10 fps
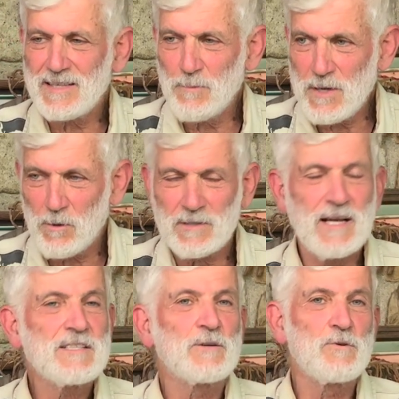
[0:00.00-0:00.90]
We
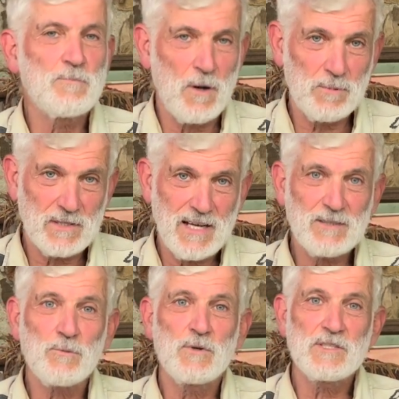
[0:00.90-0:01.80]
organized a group called Protect
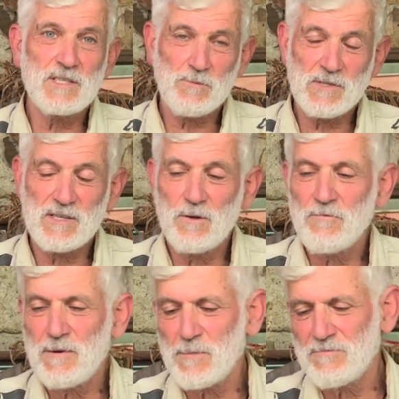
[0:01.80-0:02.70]
Our Woods. This was in
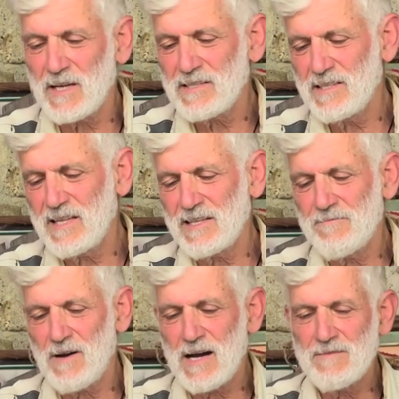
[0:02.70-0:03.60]
November of
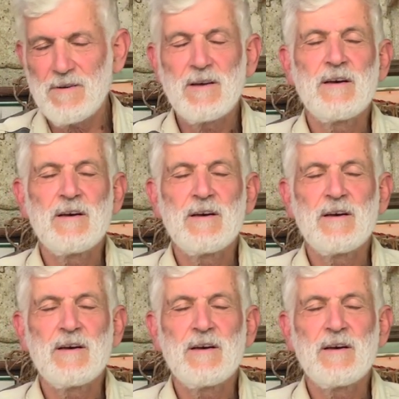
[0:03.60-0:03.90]
1985.